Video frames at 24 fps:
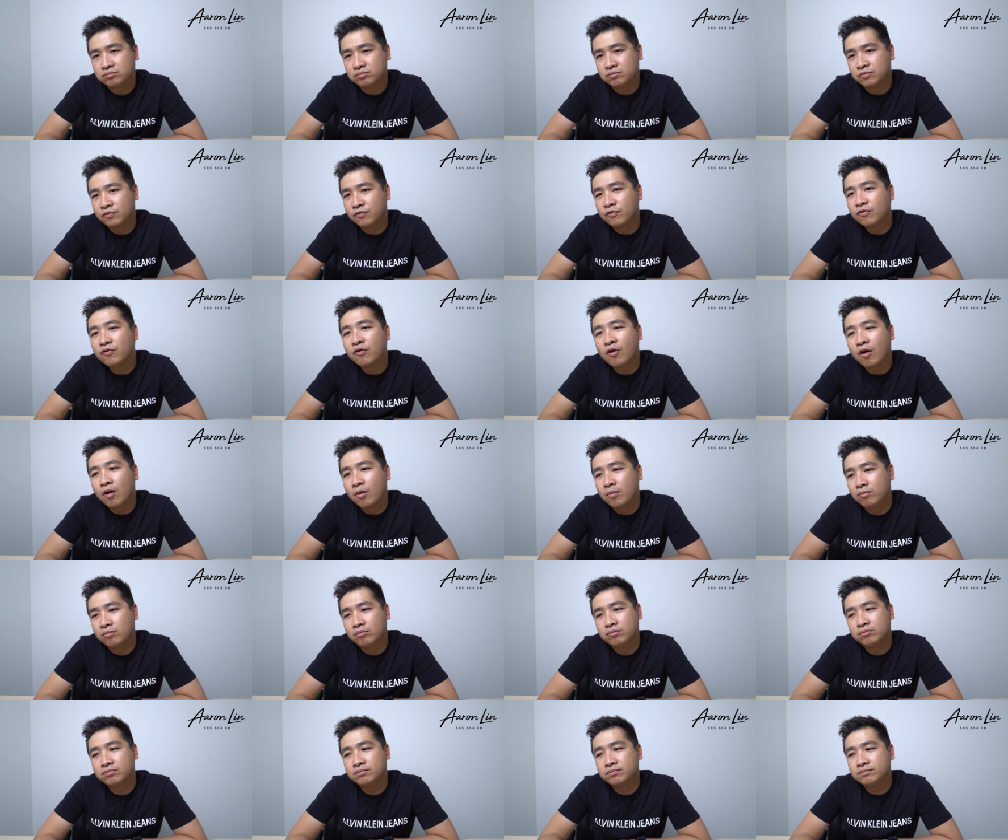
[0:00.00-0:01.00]

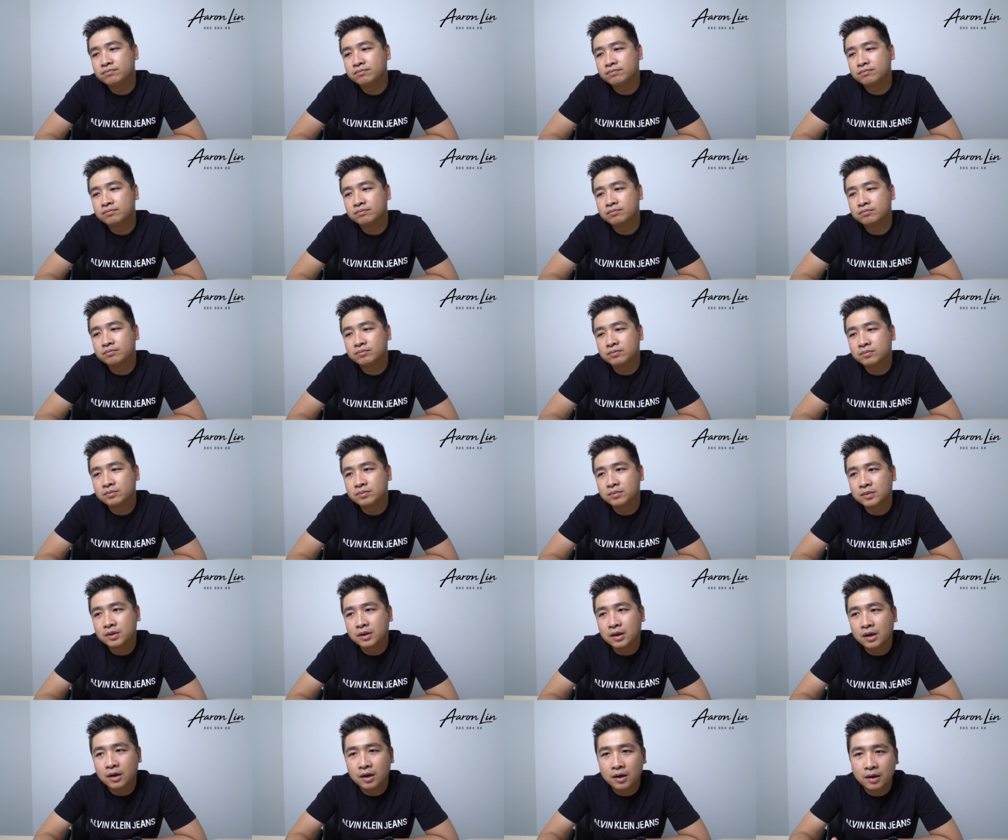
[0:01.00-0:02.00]
from
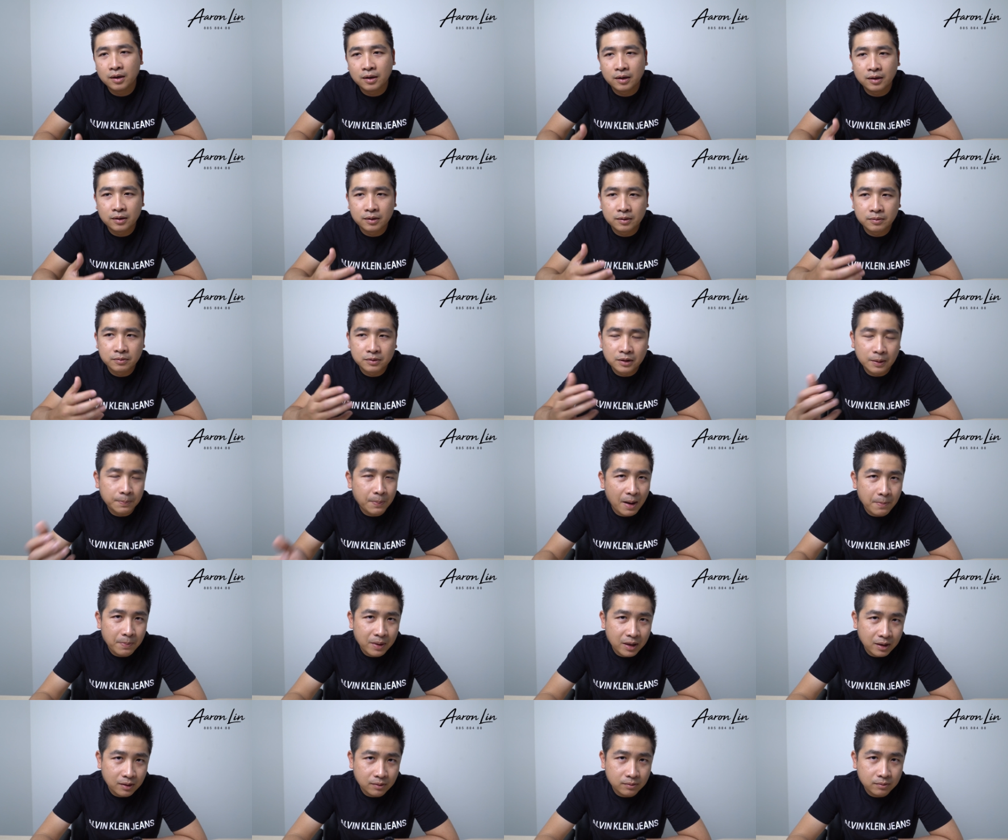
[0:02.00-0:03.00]
the
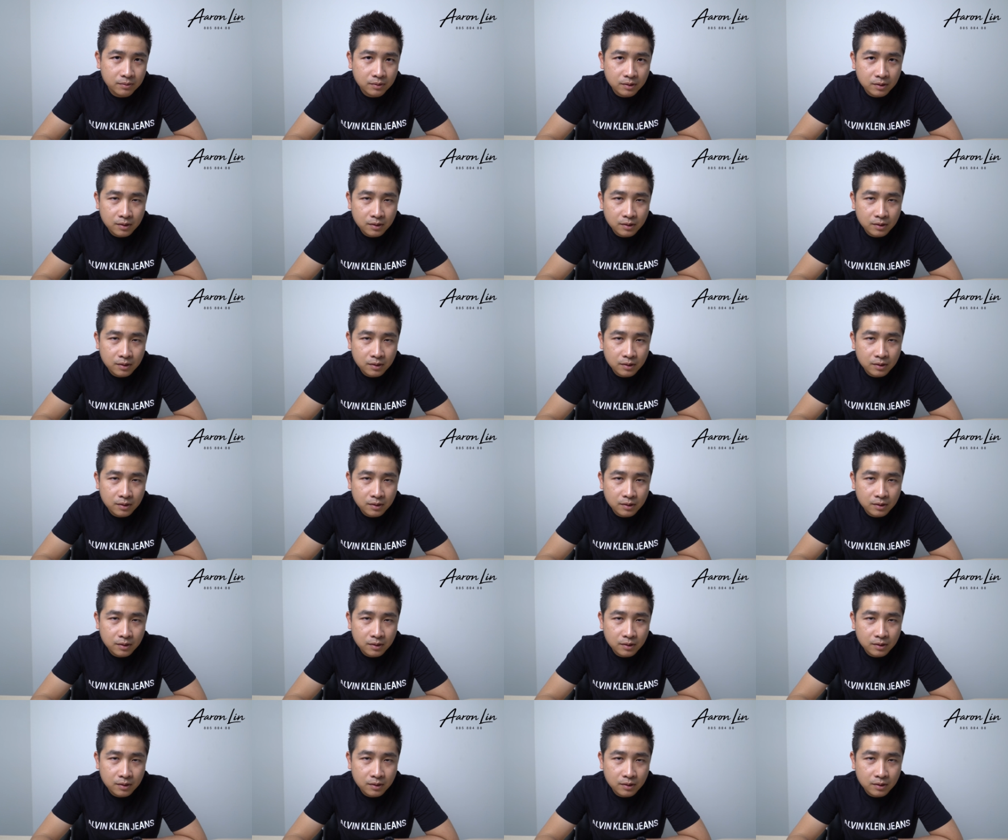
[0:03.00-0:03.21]
public.